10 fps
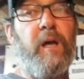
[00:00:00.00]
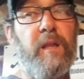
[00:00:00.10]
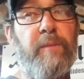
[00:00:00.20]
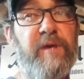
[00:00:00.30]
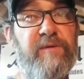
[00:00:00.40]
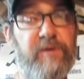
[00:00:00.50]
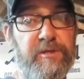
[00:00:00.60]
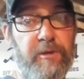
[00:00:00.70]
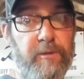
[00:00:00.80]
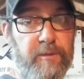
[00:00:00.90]
Let me give you
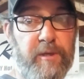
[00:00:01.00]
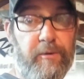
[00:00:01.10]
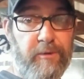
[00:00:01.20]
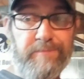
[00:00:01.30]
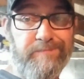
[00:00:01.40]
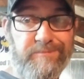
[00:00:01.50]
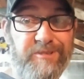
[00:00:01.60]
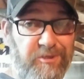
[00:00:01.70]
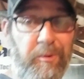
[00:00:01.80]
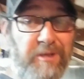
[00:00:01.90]
a current
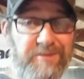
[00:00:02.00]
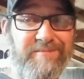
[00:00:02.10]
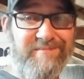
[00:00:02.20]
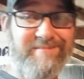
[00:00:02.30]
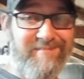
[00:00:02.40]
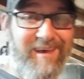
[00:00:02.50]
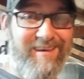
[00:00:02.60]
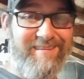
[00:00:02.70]
situation. Okay?